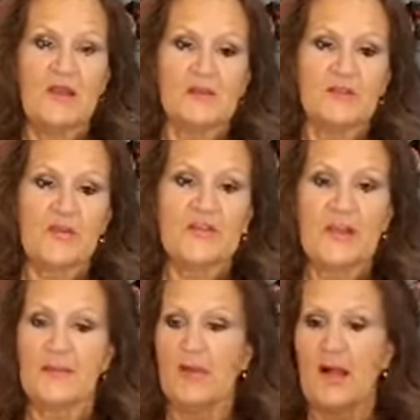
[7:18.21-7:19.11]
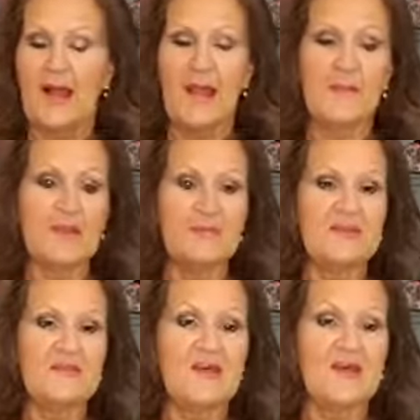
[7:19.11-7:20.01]
So for example, I might
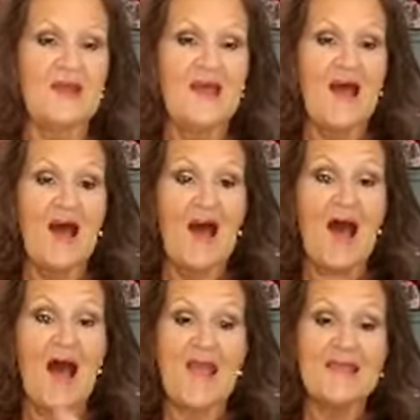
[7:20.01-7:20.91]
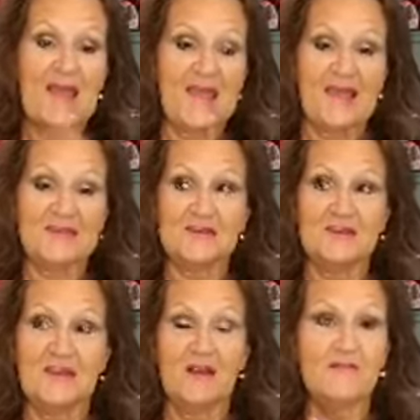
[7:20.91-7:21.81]
believe that I can't
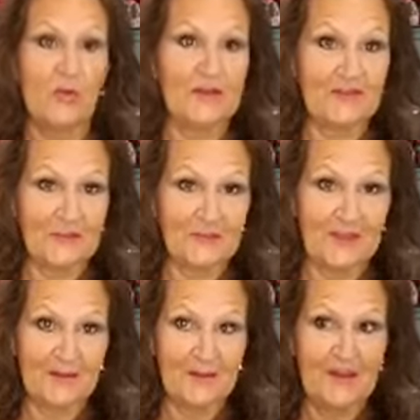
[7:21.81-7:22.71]
afford something.